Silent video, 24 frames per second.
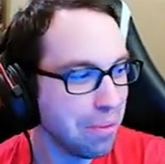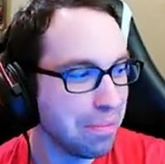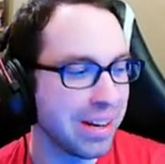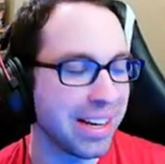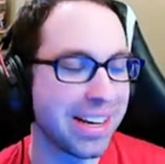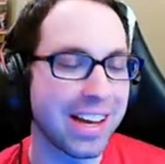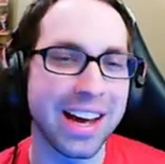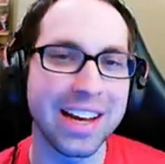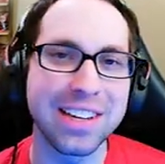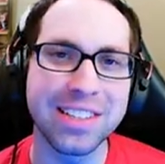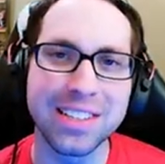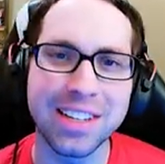
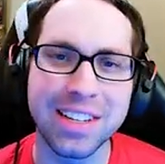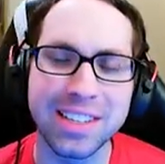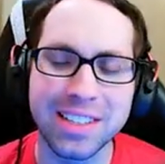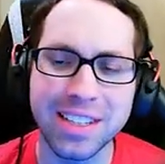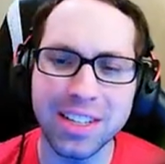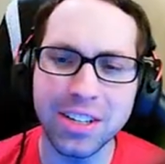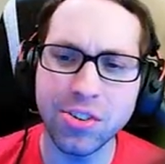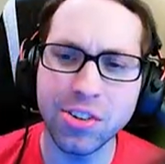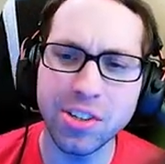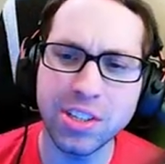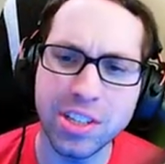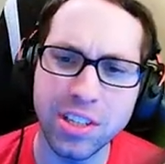because the
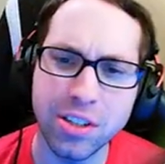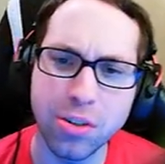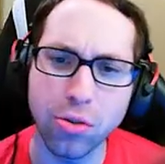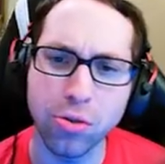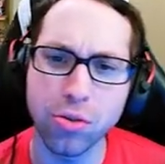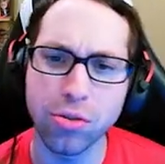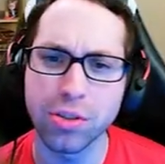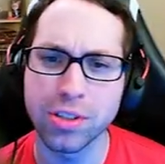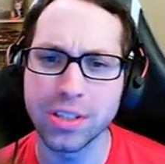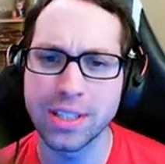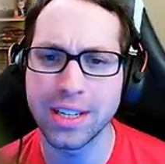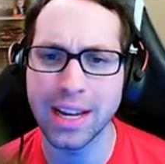TGC
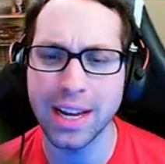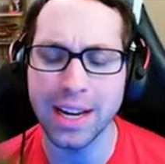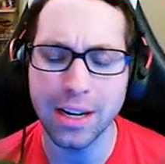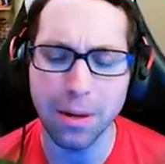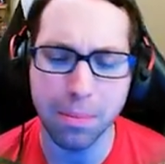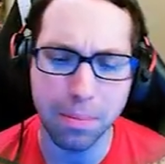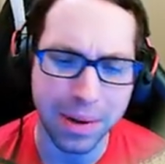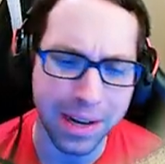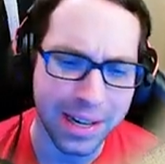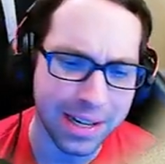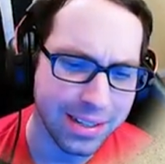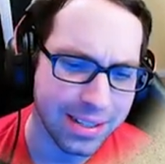Tours
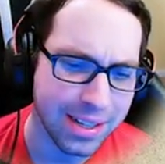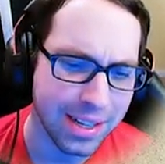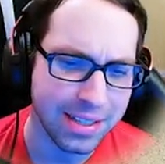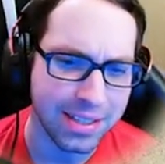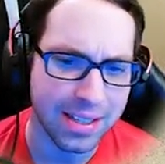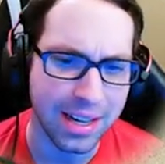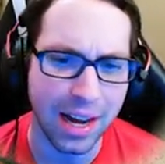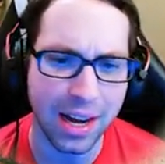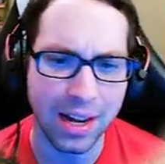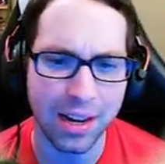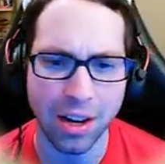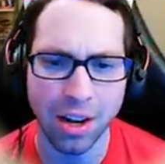database has
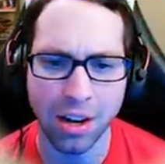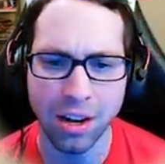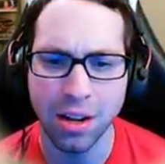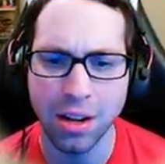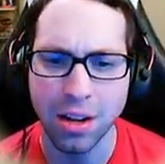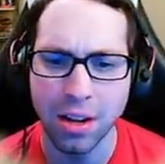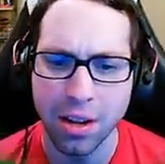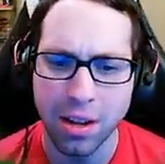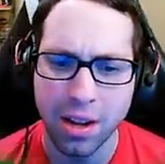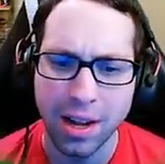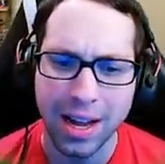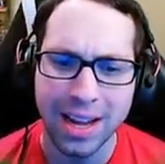not
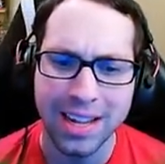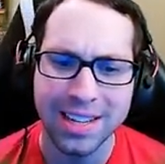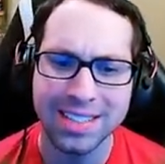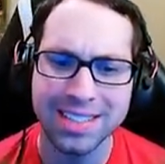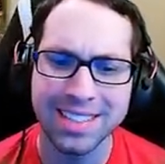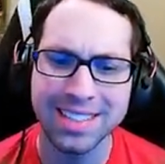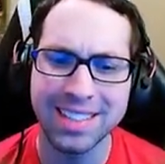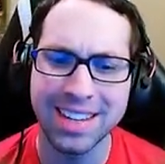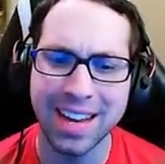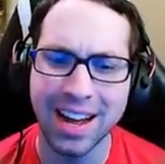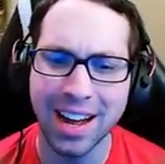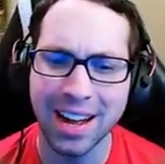has
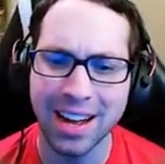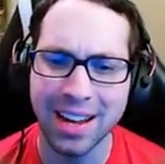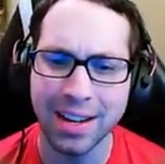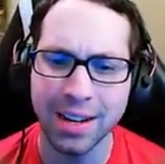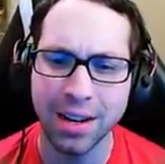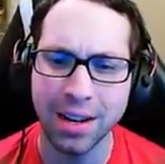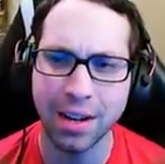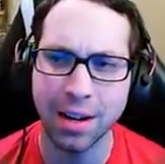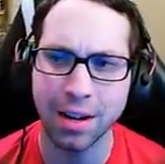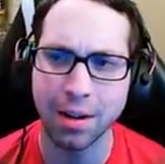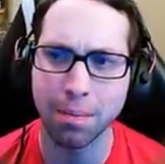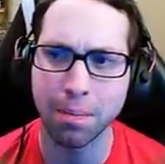not
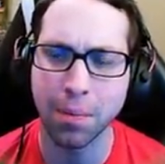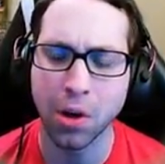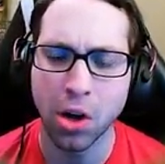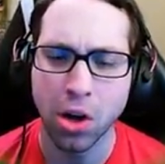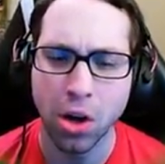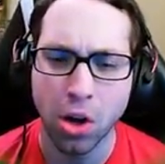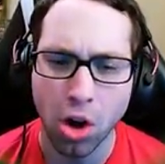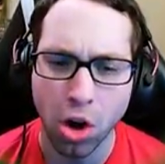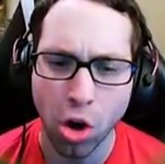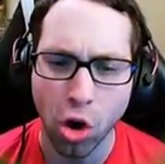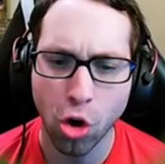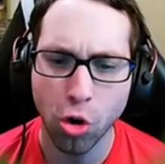um,
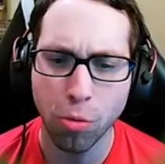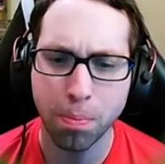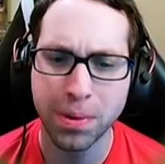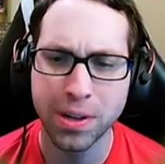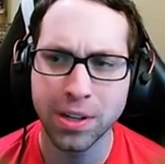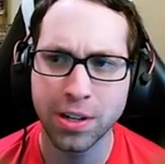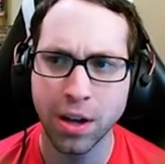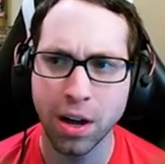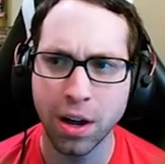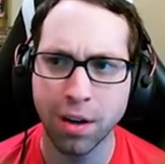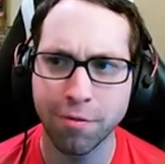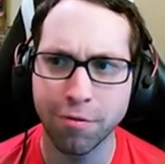
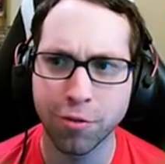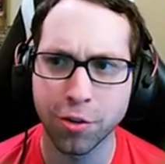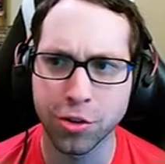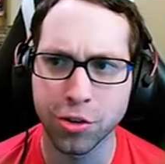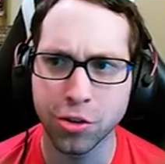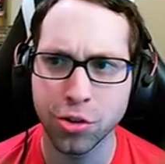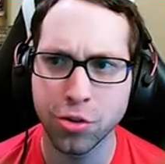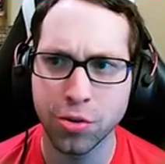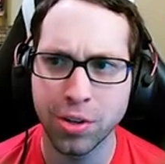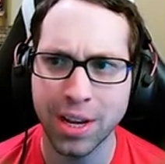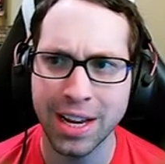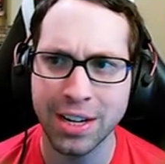opened up for
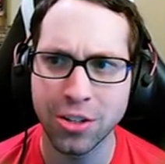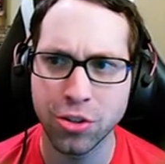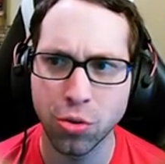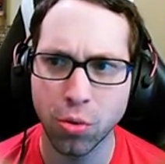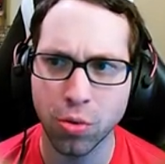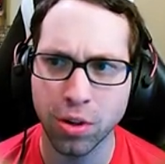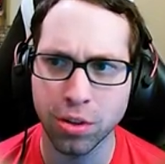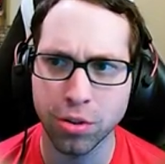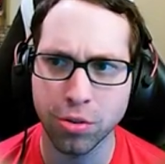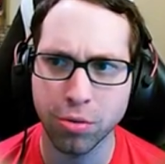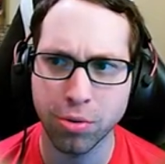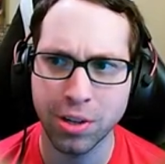
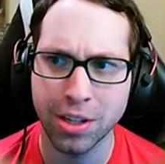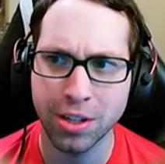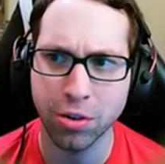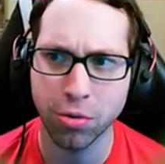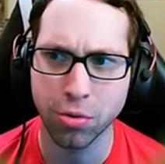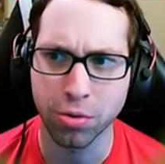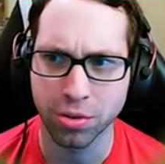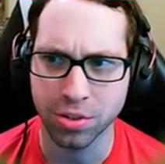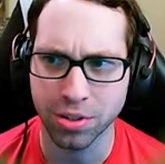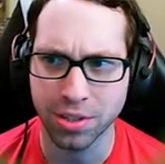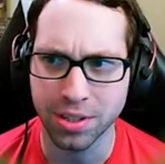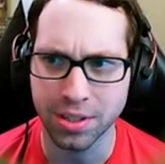2K23
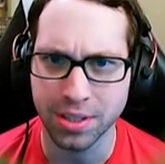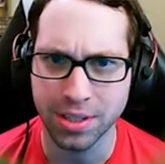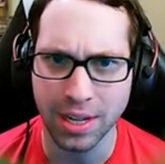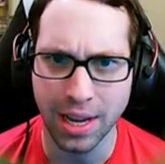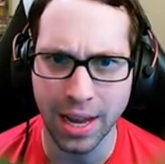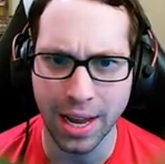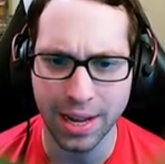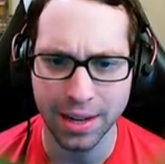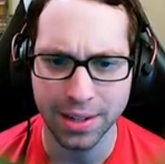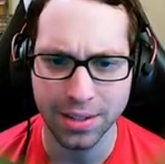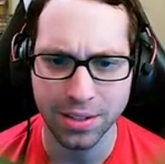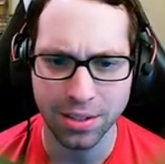courses yet.